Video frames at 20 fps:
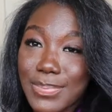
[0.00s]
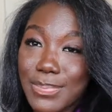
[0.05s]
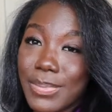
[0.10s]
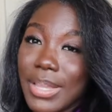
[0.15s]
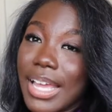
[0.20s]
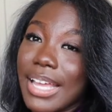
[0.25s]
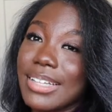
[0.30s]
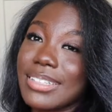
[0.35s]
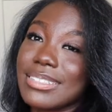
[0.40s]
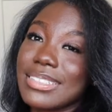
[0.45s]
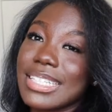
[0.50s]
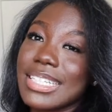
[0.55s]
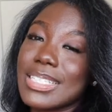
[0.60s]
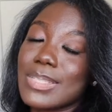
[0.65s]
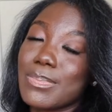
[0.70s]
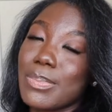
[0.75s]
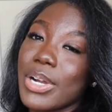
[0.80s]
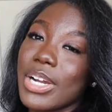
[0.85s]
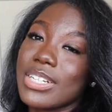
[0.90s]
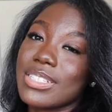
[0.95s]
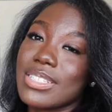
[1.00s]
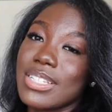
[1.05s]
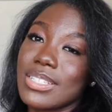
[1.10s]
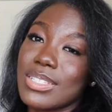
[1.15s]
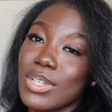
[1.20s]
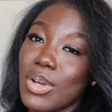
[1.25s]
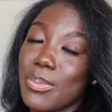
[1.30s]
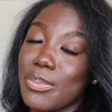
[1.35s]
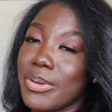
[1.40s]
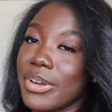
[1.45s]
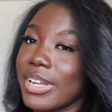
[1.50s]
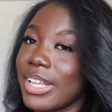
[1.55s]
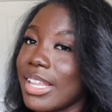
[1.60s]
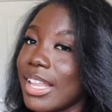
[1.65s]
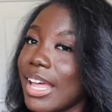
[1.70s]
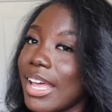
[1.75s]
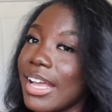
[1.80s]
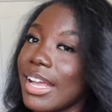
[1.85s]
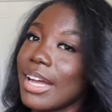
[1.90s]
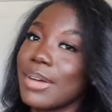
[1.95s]
Like this purse is so pretty.
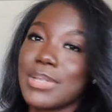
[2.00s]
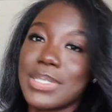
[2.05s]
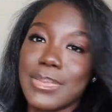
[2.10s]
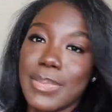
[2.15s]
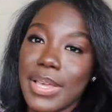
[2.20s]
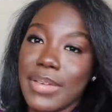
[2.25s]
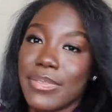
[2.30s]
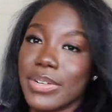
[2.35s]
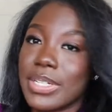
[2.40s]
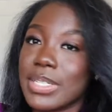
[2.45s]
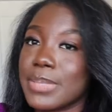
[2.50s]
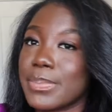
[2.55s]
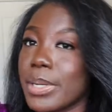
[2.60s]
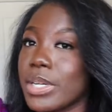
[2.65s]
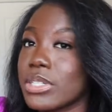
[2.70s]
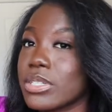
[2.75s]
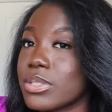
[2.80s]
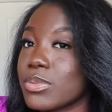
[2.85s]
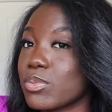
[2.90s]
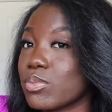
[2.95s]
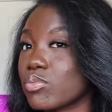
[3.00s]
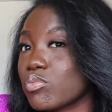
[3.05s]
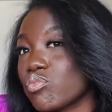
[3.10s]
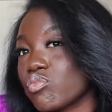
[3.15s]
Like I was made for this purse.